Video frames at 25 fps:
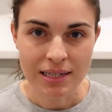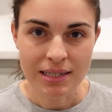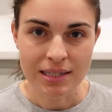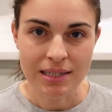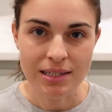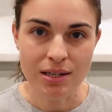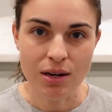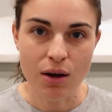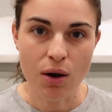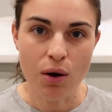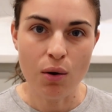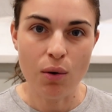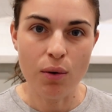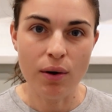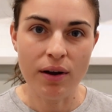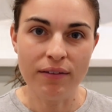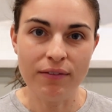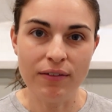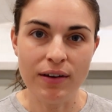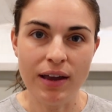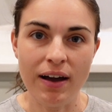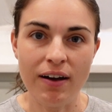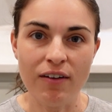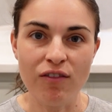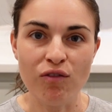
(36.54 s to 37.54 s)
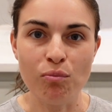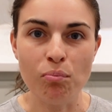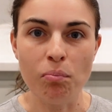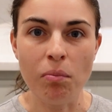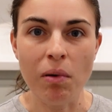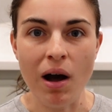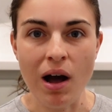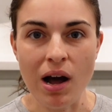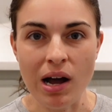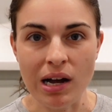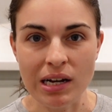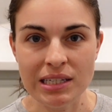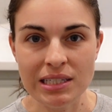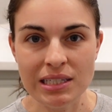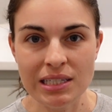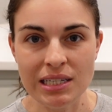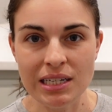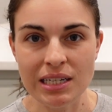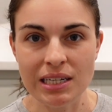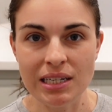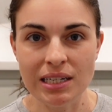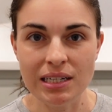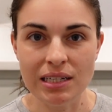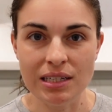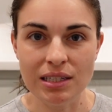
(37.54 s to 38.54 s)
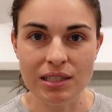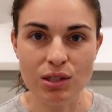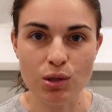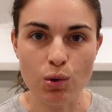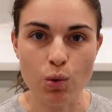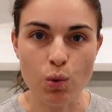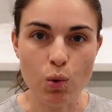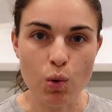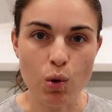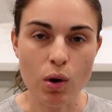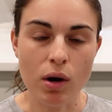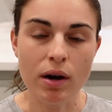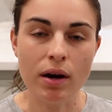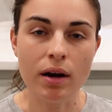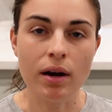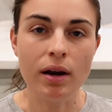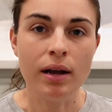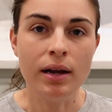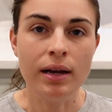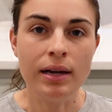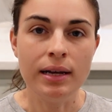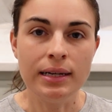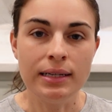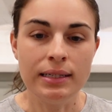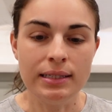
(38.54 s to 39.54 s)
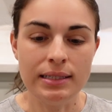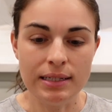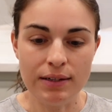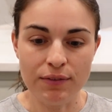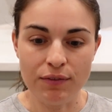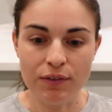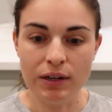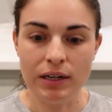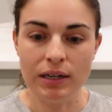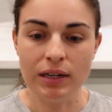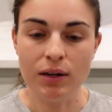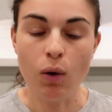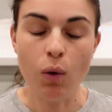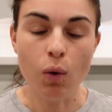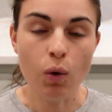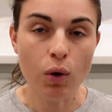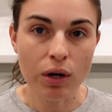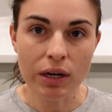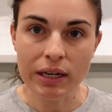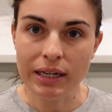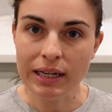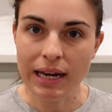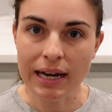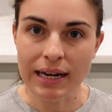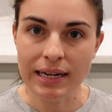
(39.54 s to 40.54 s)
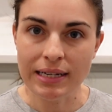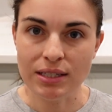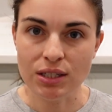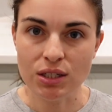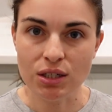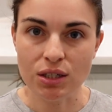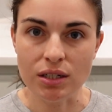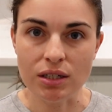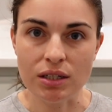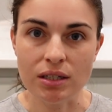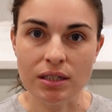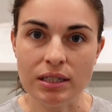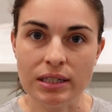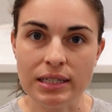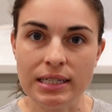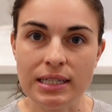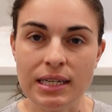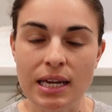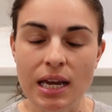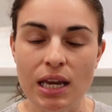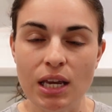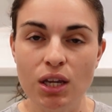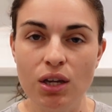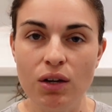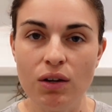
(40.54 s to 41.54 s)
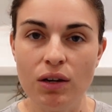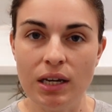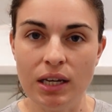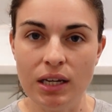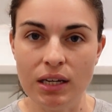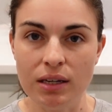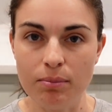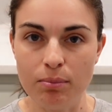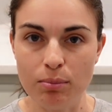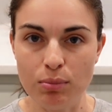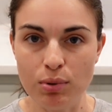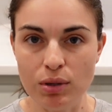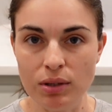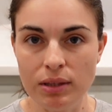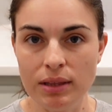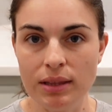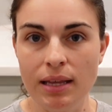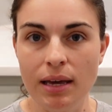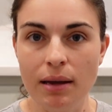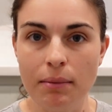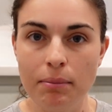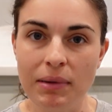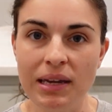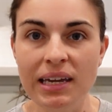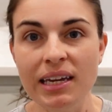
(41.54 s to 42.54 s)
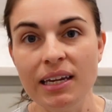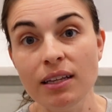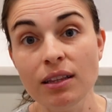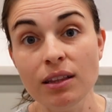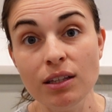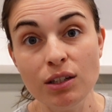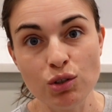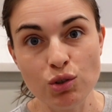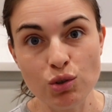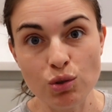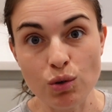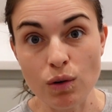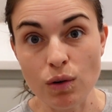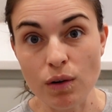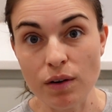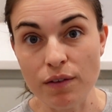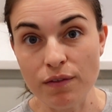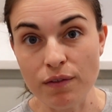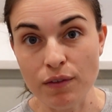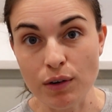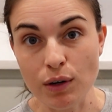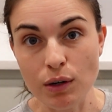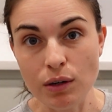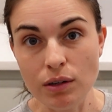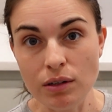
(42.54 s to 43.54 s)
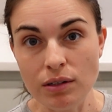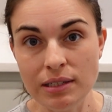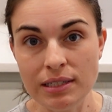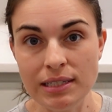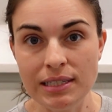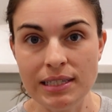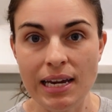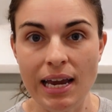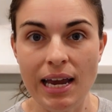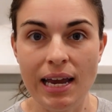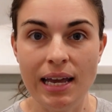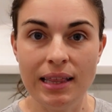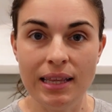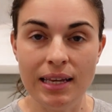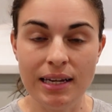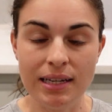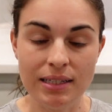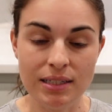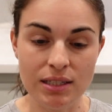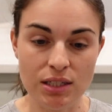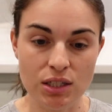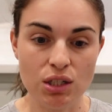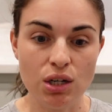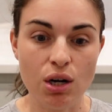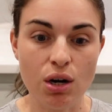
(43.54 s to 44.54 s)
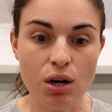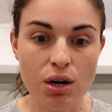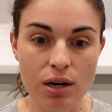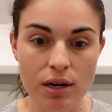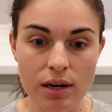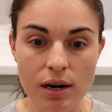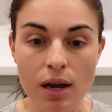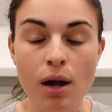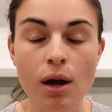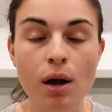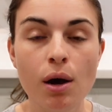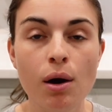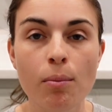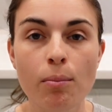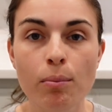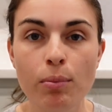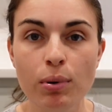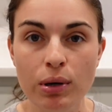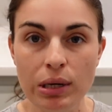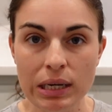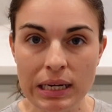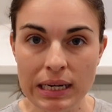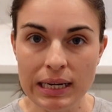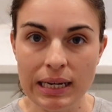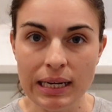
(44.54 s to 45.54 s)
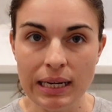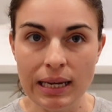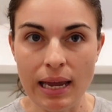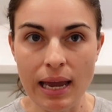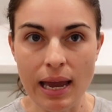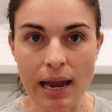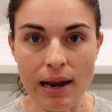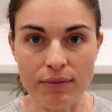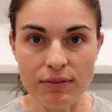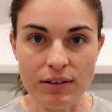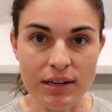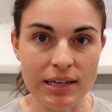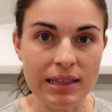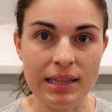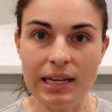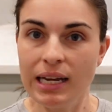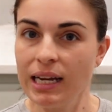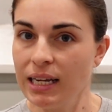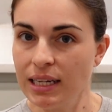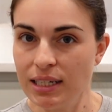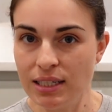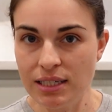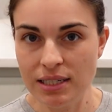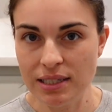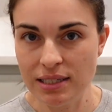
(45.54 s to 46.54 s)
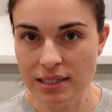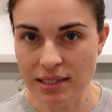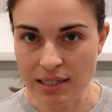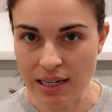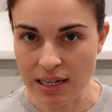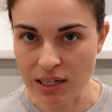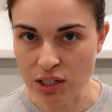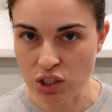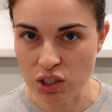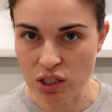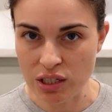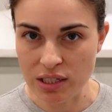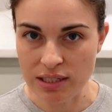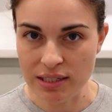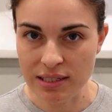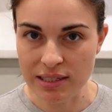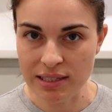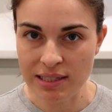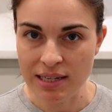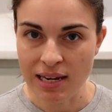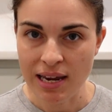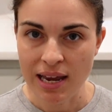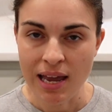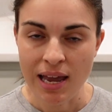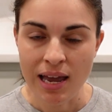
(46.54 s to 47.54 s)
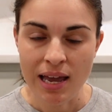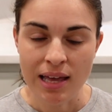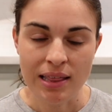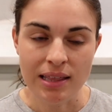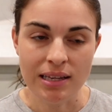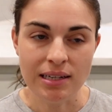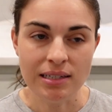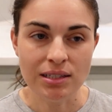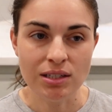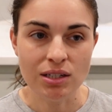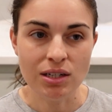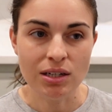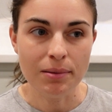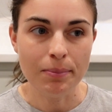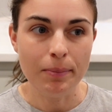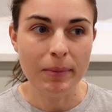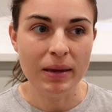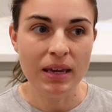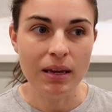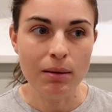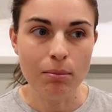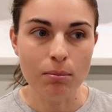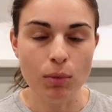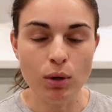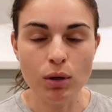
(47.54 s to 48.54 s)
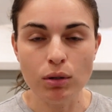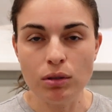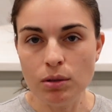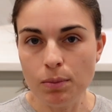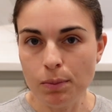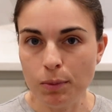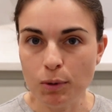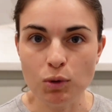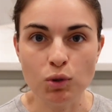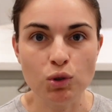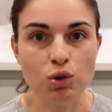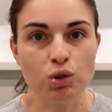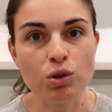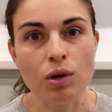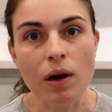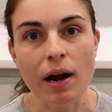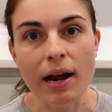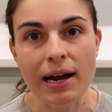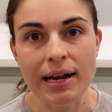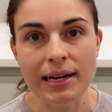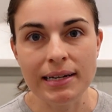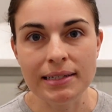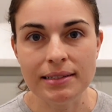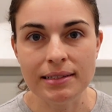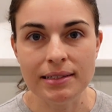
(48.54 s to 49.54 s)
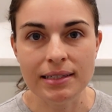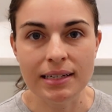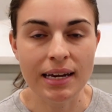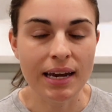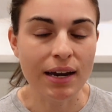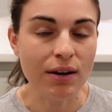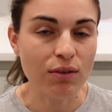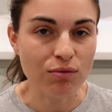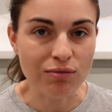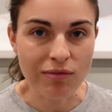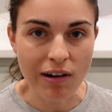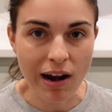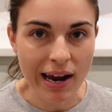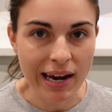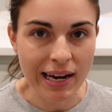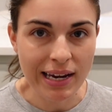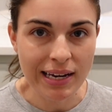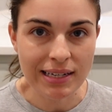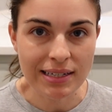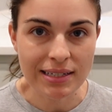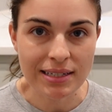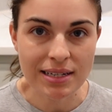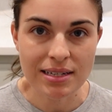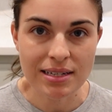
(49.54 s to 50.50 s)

So if you have boxes or different organizers, you can put them in the drawer first and then start putting everything into sections this took me multiple tries to get right.